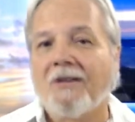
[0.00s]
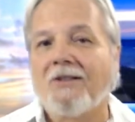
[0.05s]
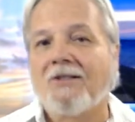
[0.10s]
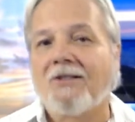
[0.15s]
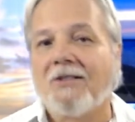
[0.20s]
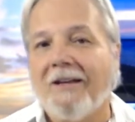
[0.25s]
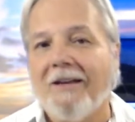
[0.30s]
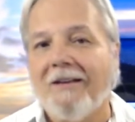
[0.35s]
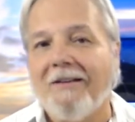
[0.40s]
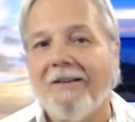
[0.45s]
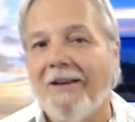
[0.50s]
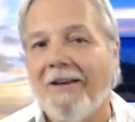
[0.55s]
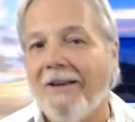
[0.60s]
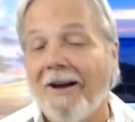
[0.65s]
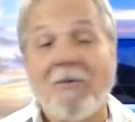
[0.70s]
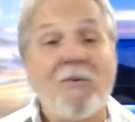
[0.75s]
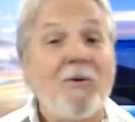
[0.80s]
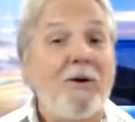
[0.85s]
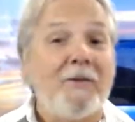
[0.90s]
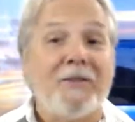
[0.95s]
And I
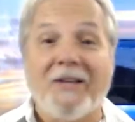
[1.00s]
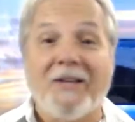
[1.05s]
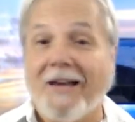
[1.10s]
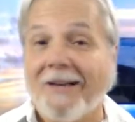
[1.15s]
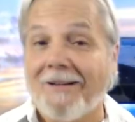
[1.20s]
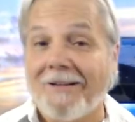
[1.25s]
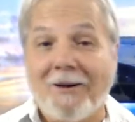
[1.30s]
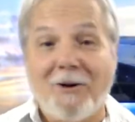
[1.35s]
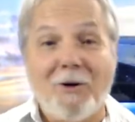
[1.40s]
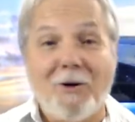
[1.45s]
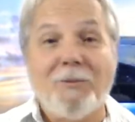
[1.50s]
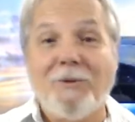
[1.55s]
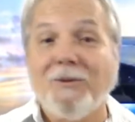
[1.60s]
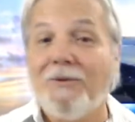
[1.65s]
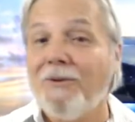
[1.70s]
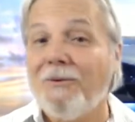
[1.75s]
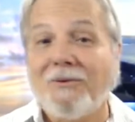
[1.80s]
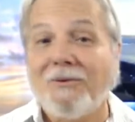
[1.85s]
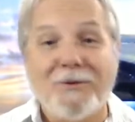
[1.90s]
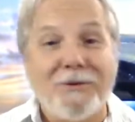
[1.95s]
want that, and I hope you do
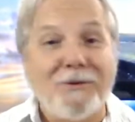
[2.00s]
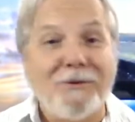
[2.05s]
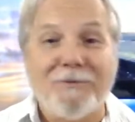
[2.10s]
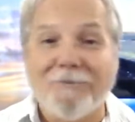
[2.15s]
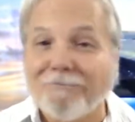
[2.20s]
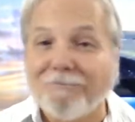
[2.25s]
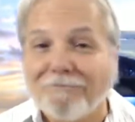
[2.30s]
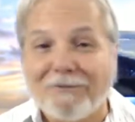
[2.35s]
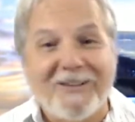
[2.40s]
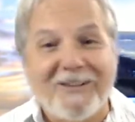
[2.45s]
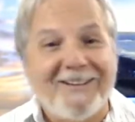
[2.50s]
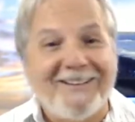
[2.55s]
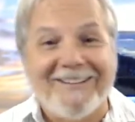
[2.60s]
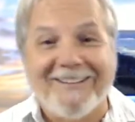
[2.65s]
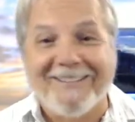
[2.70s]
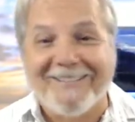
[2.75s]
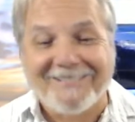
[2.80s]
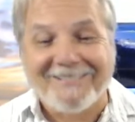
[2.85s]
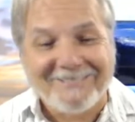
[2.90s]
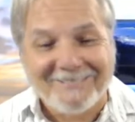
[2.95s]
too.
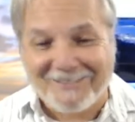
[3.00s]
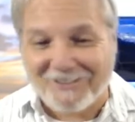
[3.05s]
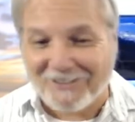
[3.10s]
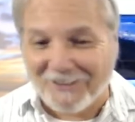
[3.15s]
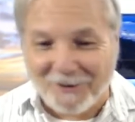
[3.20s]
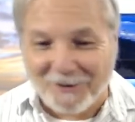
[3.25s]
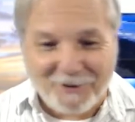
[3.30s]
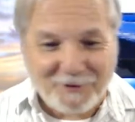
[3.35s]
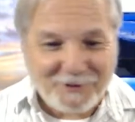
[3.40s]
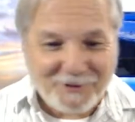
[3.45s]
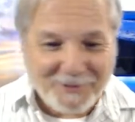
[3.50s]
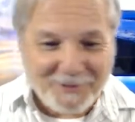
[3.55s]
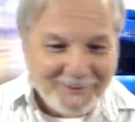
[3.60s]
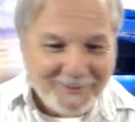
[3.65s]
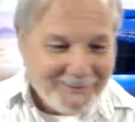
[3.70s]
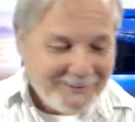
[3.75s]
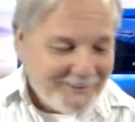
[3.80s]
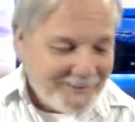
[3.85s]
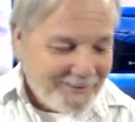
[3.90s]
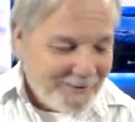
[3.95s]
So,
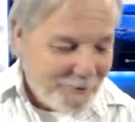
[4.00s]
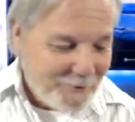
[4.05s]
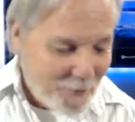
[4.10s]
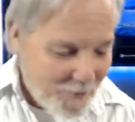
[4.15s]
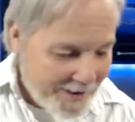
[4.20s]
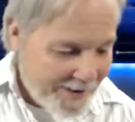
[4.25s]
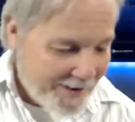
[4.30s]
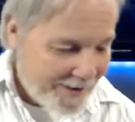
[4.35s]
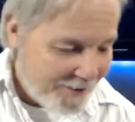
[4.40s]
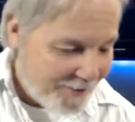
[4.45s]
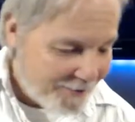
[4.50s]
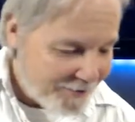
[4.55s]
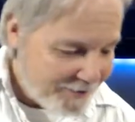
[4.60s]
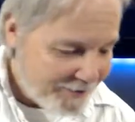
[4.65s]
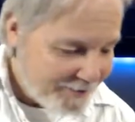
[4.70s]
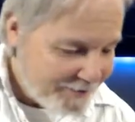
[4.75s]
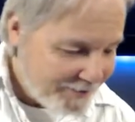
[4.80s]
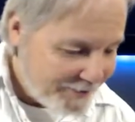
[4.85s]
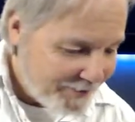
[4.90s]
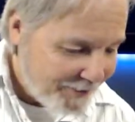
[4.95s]
wow, there
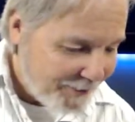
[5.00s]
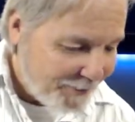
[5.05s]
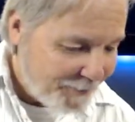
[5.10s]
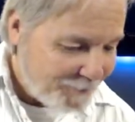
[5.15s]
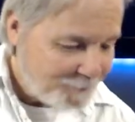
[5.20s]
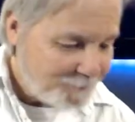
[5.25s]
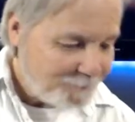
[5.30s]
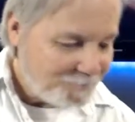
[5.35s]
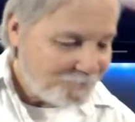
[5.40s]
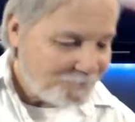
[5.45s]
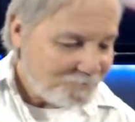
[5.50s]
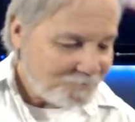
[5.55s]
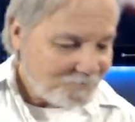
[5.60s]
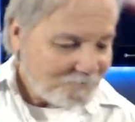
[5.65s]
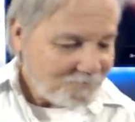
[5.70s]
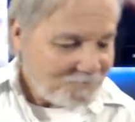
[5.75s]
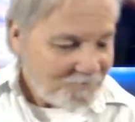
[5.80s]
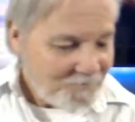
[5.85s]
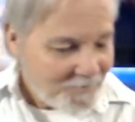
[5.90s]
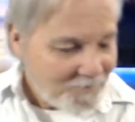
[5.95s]
you go.
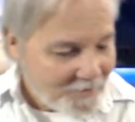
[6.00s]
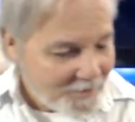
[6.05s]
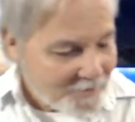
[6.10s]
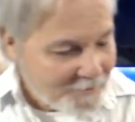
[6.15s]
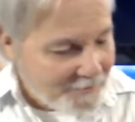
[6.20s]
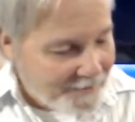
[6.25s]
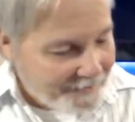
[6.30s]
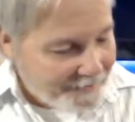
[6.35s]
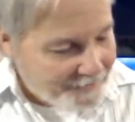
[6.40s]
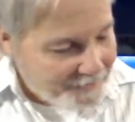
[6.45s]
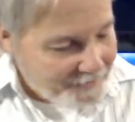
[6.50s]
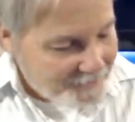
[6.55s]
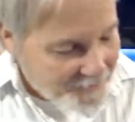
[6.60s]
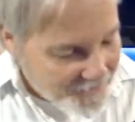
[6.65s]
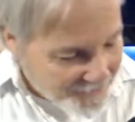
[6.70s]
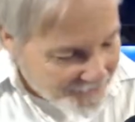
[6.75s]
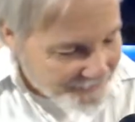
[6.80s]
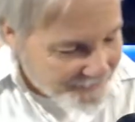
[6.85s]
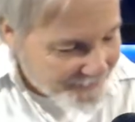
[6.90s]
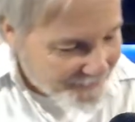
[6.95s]
My
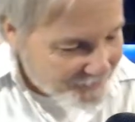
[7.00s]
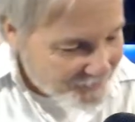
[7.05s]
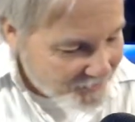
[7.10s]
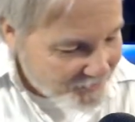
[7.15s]
goodness.